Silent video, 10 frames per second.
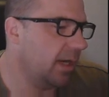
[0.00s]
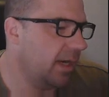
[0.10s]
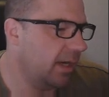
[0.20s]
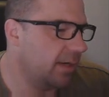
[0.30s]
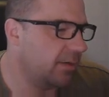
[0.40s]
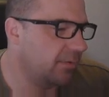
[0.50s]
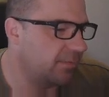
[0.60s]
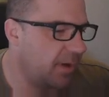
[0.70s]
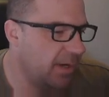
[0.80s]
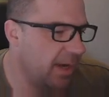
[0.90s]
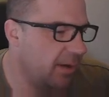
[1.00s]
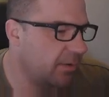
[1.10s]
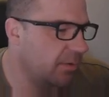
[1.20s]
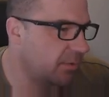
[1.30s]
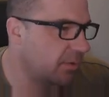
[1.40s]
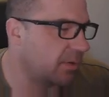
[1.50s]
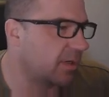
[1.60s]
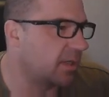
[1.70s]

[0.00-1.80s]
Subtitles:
and you find Algo, you can